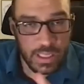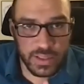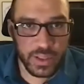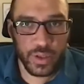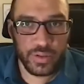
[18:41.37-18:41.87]

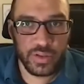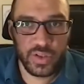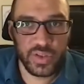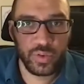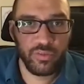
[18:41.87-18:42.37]
easier
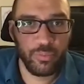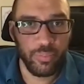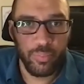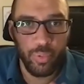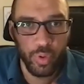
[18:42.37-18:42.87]
to just sort
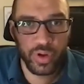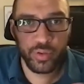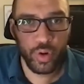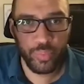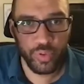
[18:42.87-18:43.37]
of
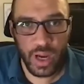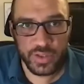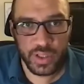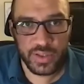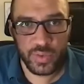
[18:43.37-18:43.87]
board your own
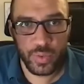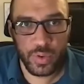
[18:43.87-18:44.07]
projects,